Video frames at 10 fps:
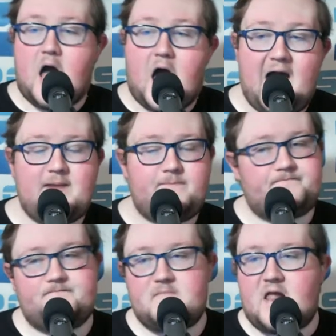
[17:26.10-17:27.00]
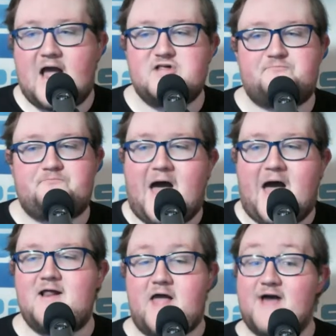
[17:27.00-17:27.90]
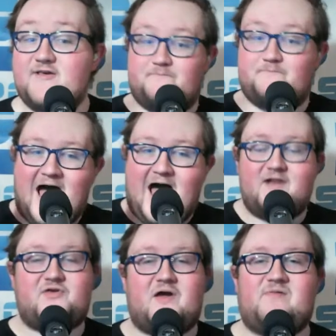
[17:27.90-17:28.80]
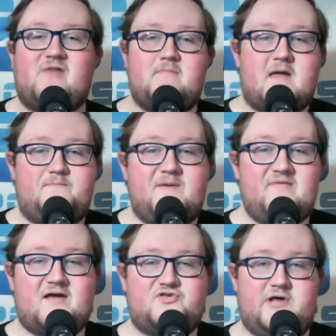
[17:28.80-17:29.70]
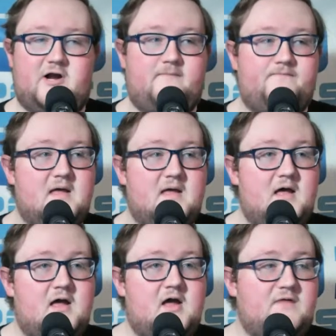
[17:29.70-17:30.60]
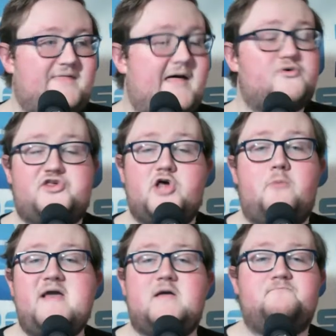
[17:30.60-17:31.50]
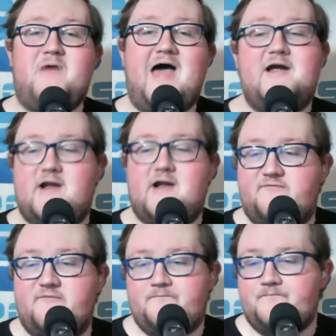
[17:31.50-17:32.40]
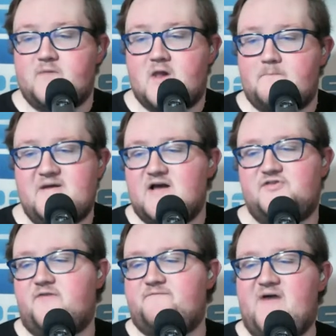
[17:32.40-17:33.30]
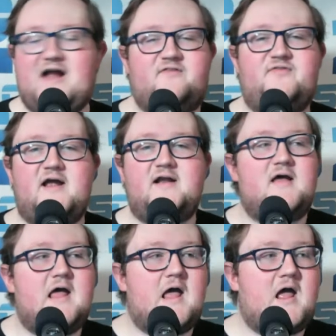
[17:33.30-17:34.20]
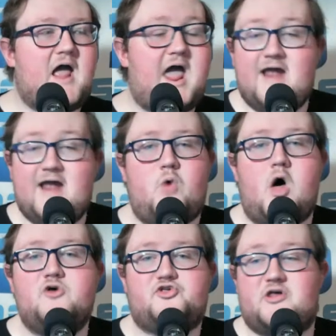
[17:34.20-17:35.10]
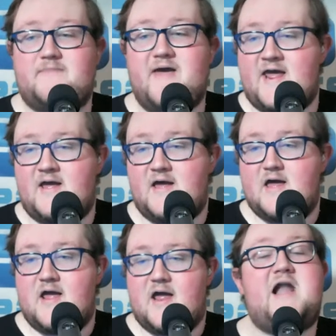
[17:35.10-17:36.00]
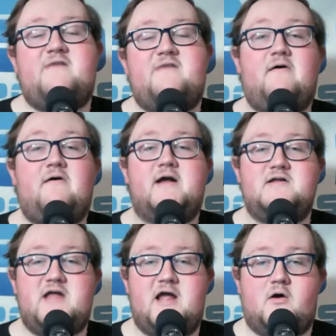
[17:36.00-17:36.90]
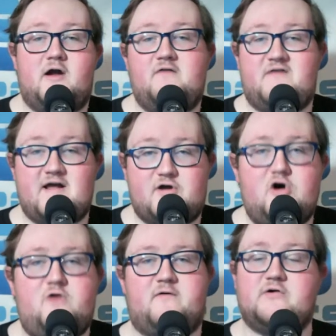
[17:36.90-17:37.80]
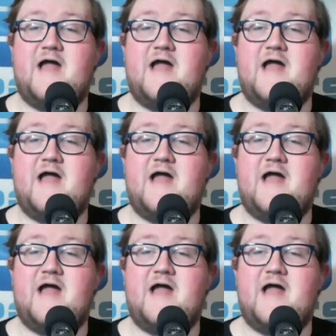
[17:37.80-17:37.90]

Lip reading: As bad as I think they may be next year, they'll still be competitive because of the fact that Aiden Walsh, to me, had a very good year in Vancouver.